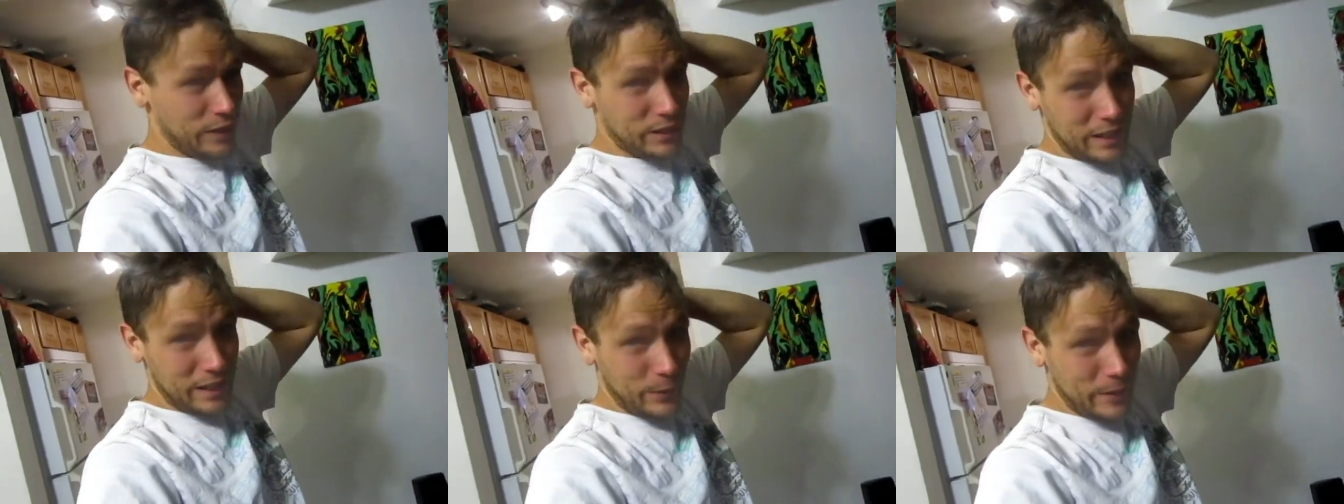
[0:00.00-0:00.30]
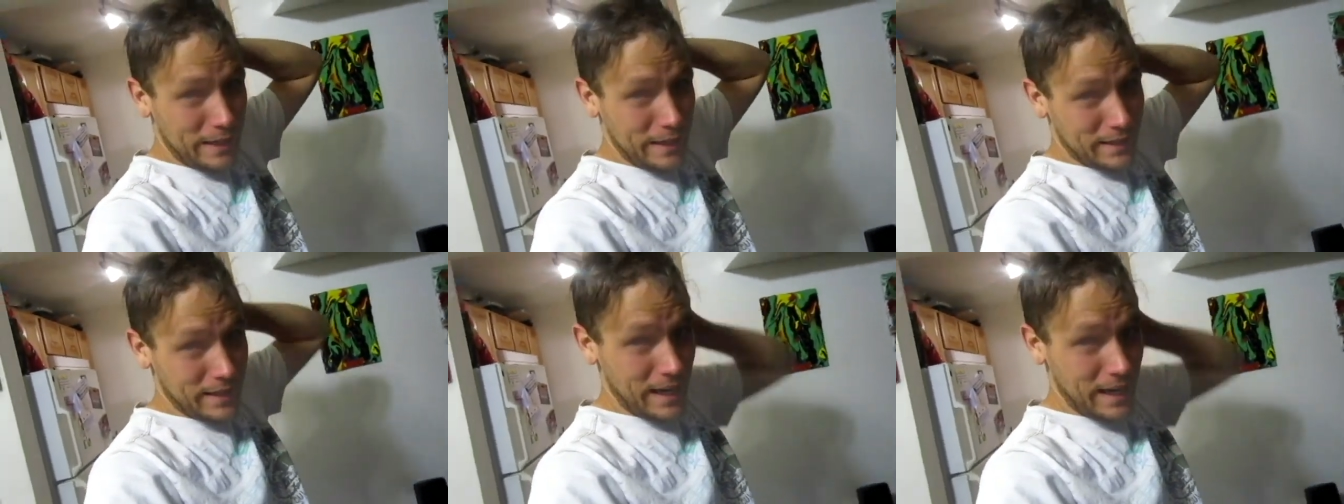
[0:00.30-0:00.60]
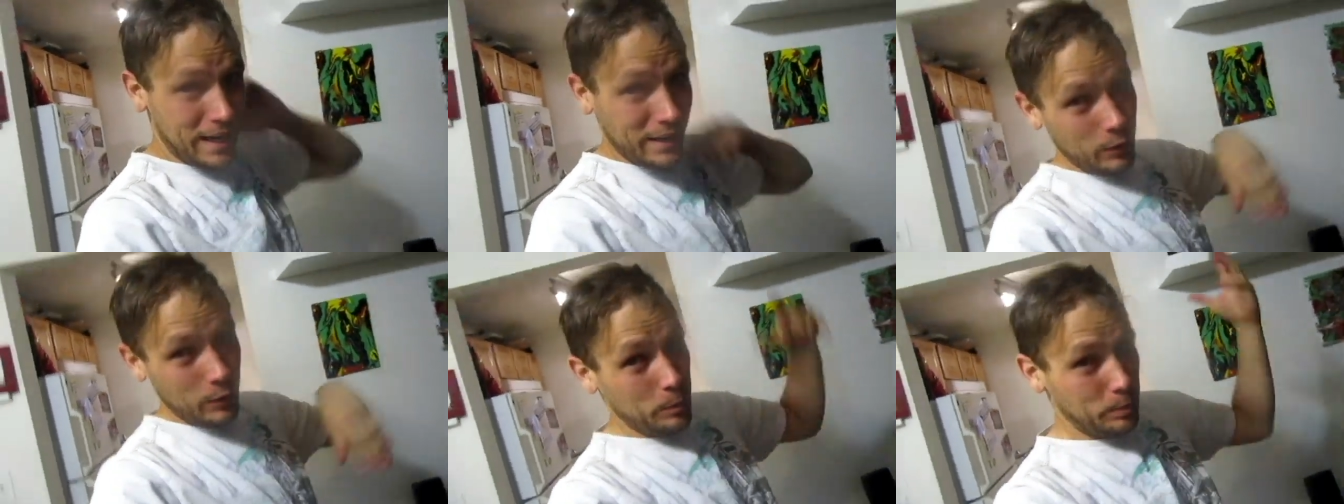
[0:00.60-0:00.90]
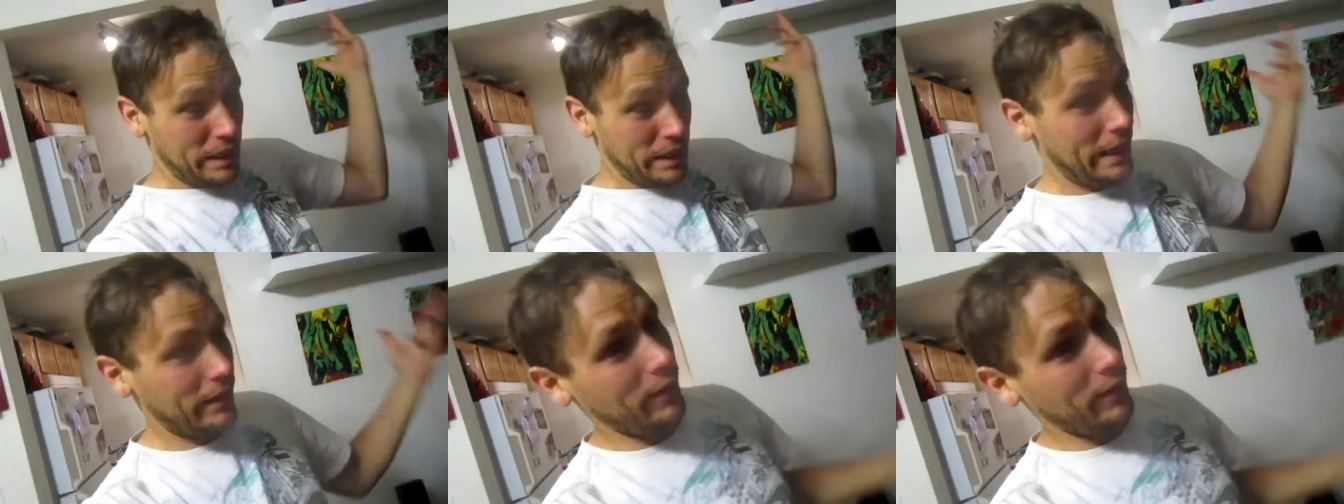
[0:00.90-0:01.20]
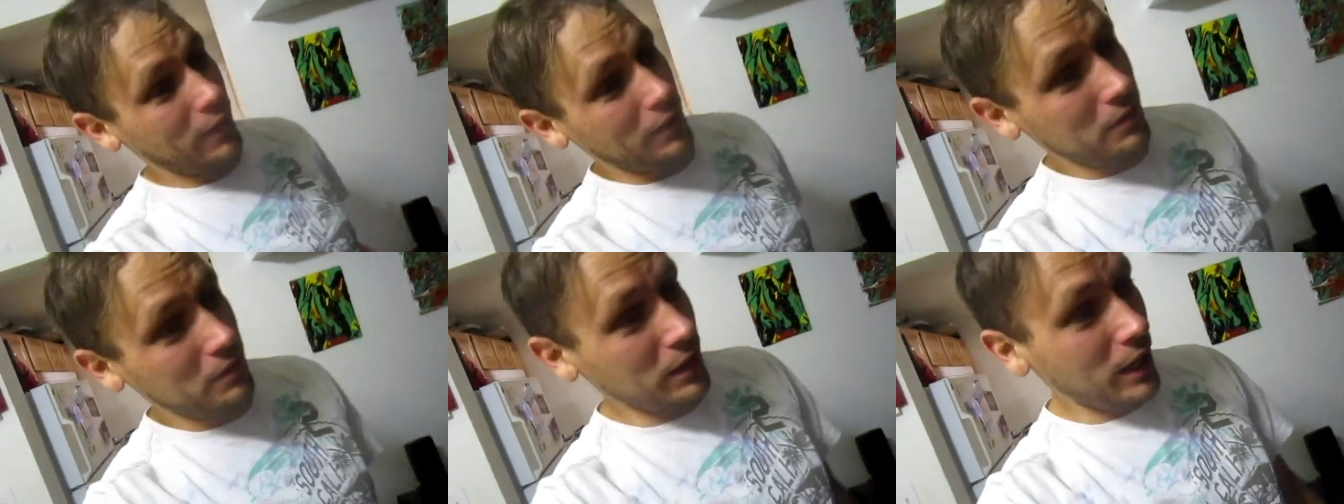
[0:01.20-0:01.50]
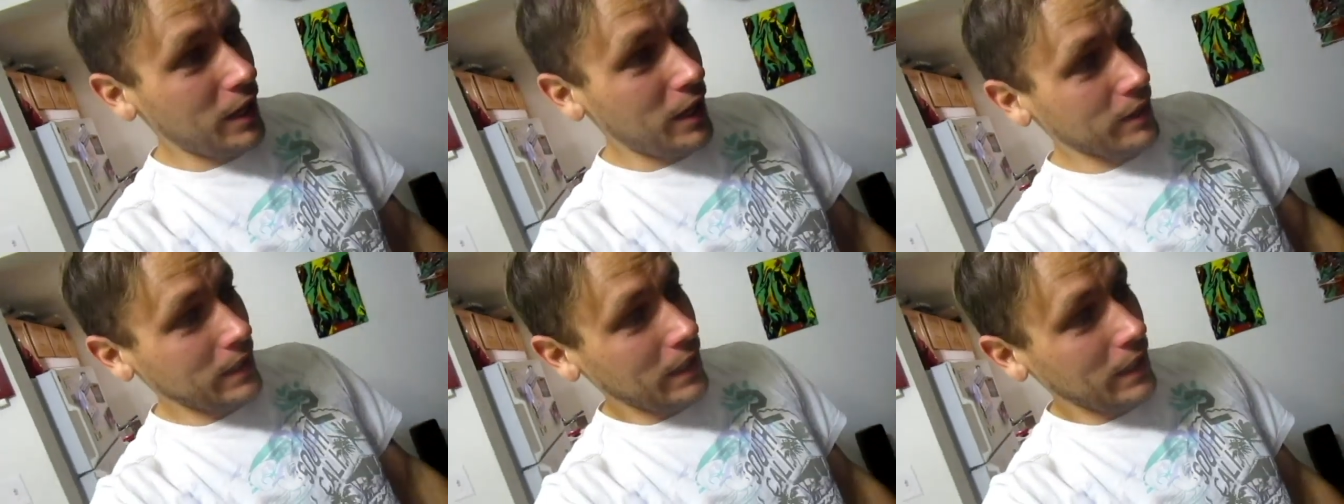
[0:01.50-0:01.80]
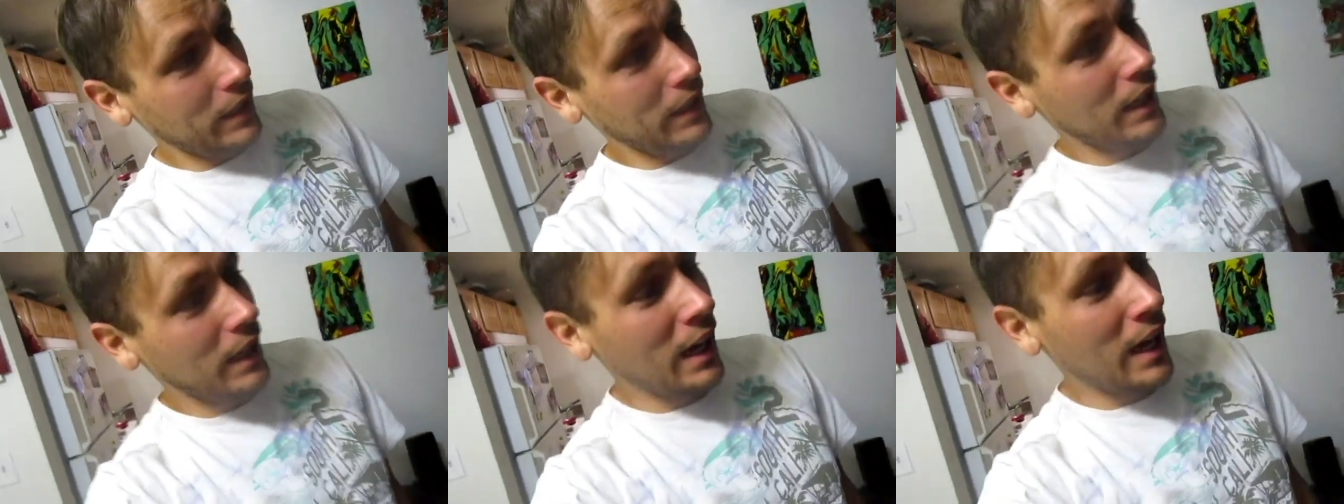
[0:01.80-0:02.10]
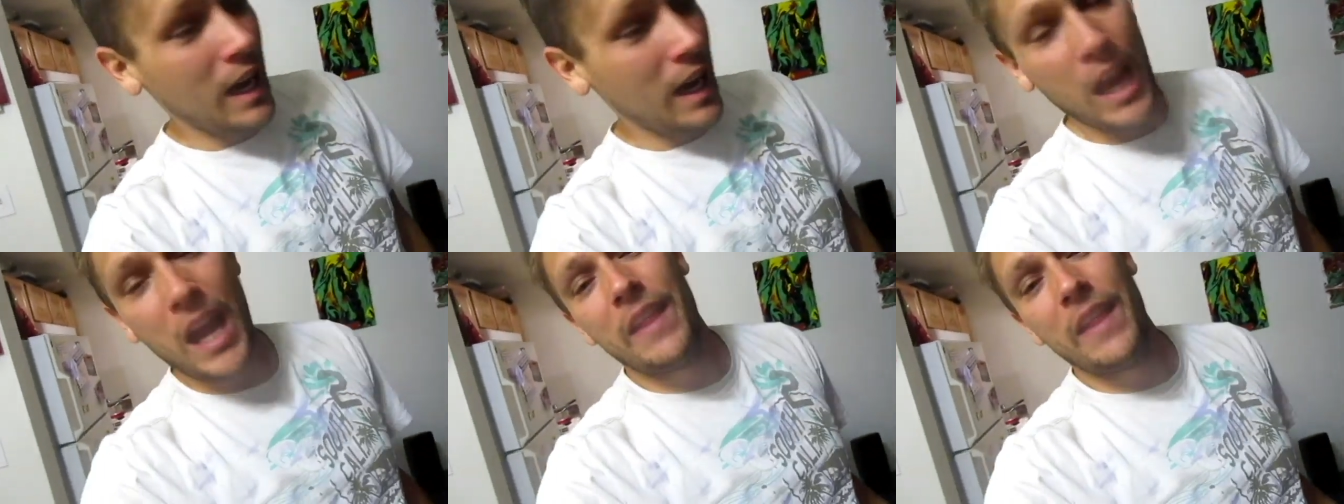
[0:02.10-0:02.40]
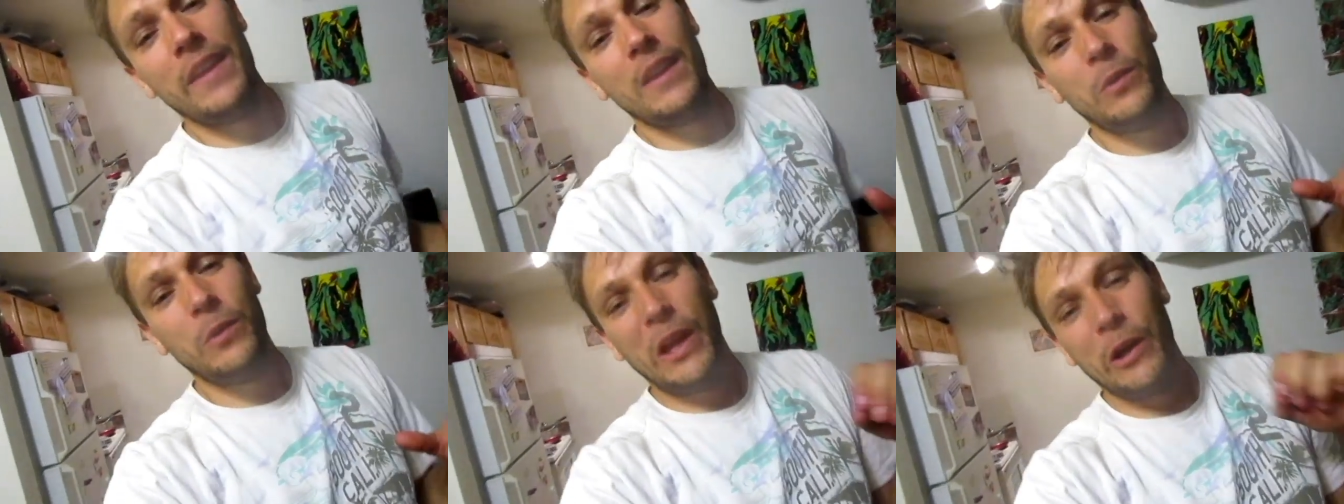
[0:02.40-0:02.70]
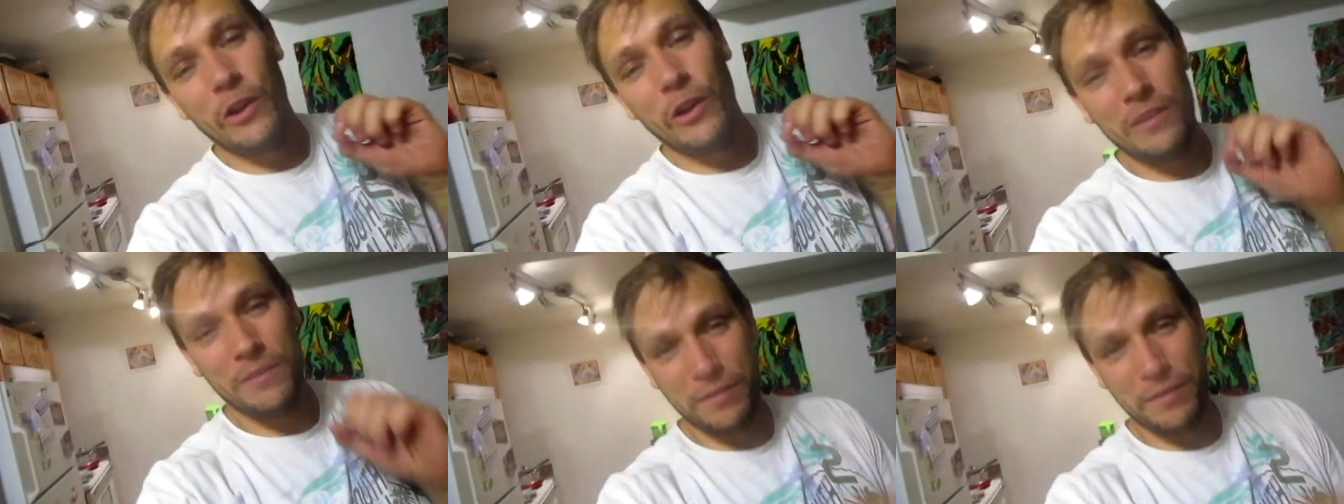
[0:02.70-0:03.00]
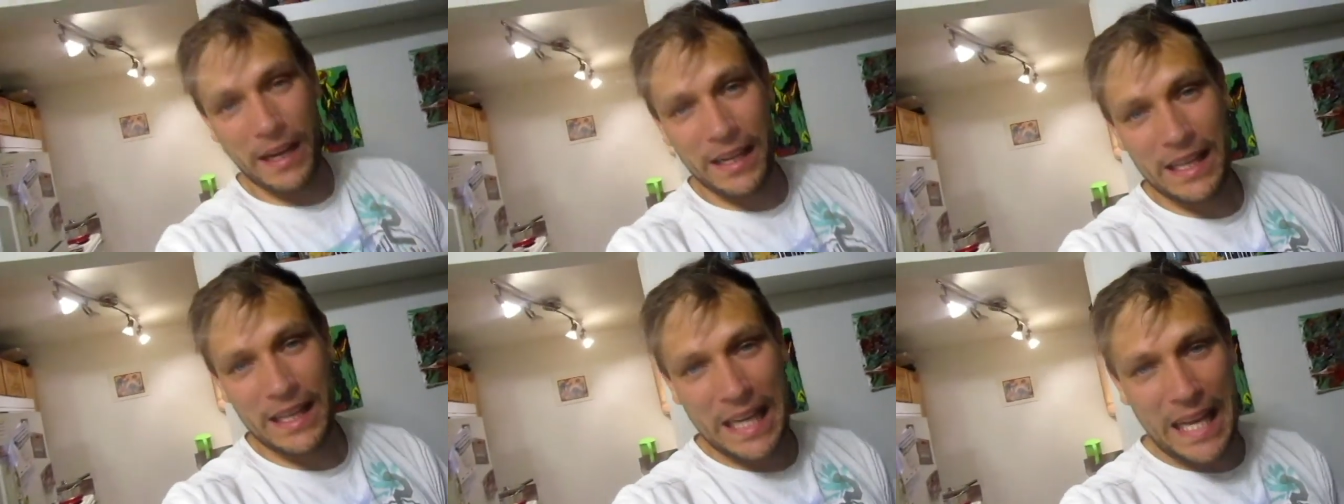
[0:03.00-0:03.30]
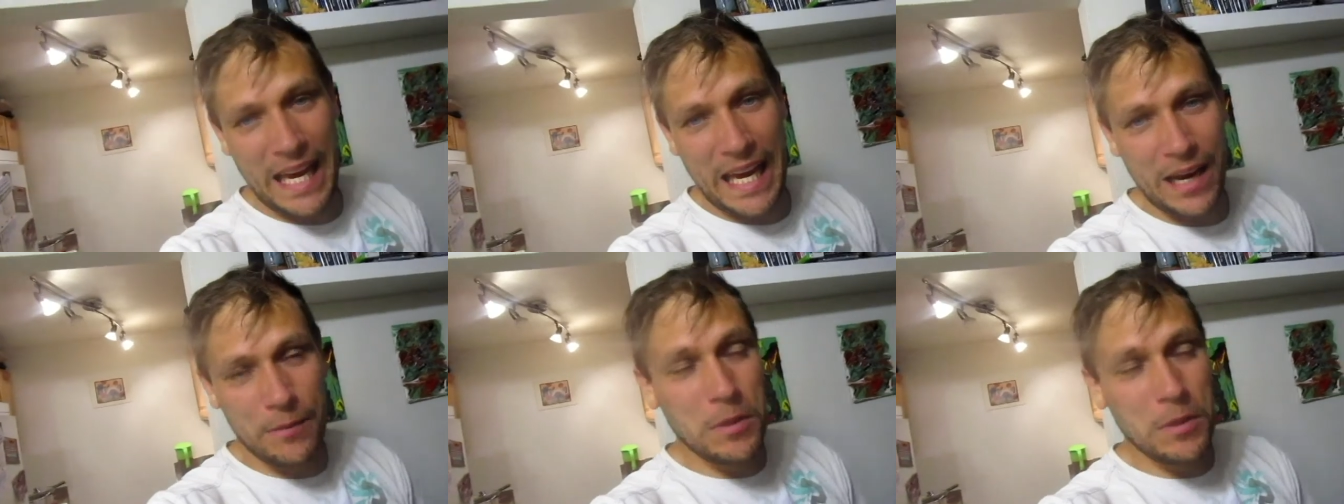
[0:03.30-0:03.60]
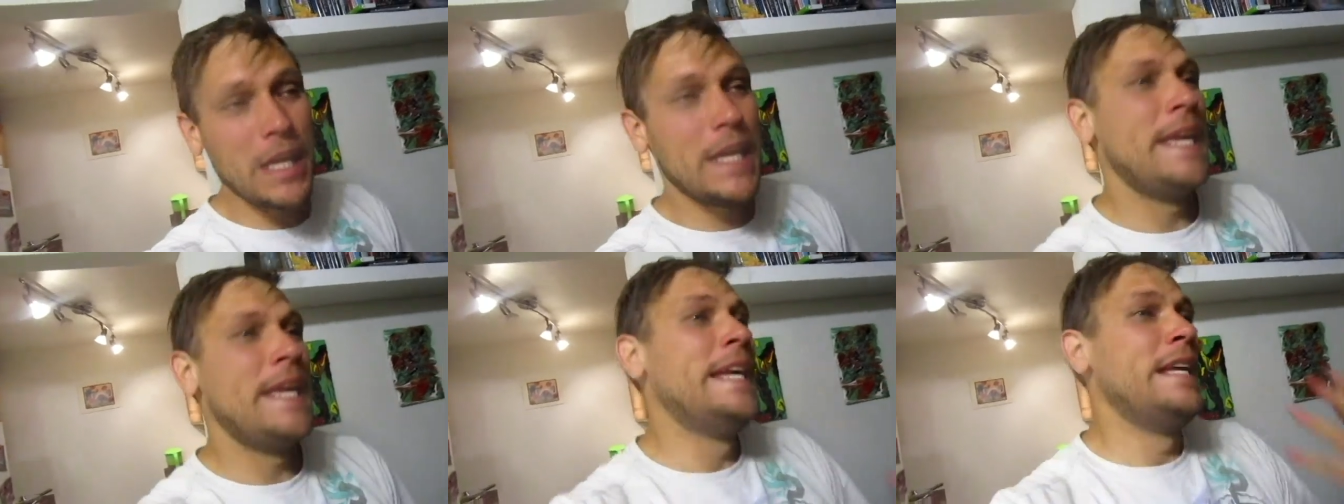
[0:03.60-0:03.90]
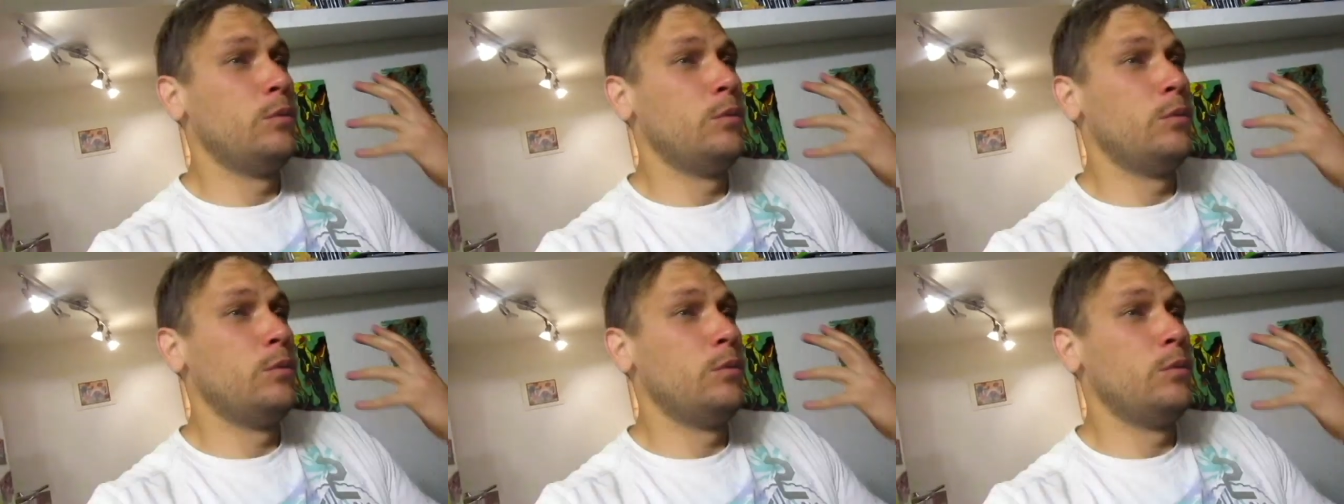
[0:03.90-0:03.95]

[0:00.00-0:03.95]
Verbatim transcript: doing today that we planned on vlogging, and then we couldn't find the camera.